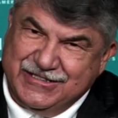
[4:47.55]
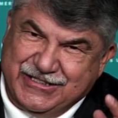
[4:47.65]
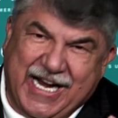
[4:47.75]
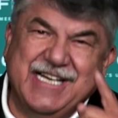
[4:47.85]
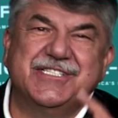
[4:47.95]

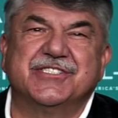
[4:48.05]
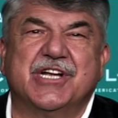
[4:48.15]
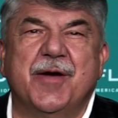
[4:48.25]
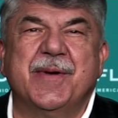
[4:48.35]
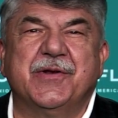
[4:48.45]
Change is
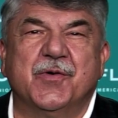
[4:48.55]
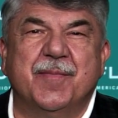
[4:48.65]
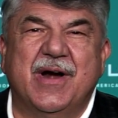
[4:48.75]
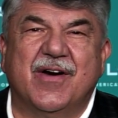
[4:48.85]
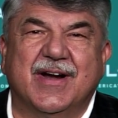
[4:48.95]
coming to
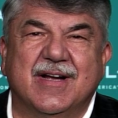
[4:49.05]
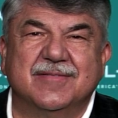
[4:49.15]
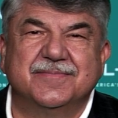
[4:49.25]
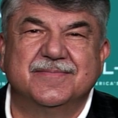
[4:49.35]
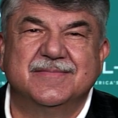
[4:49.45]
America.
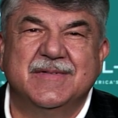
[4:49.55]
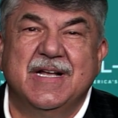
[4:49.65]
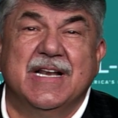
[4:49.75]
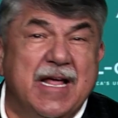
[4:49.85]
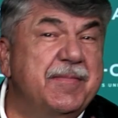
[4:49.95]

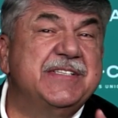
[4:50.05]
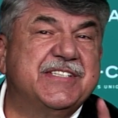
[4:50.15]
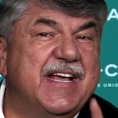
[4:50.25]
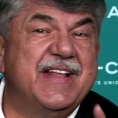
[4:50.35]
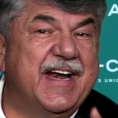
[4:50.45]
Let me
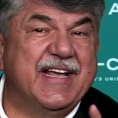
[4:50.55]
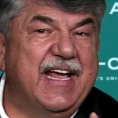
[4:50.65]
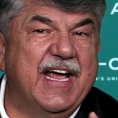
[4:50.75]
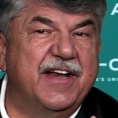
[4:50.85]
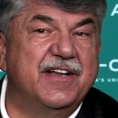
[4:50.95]
say that
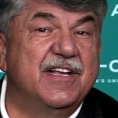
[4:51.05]
again.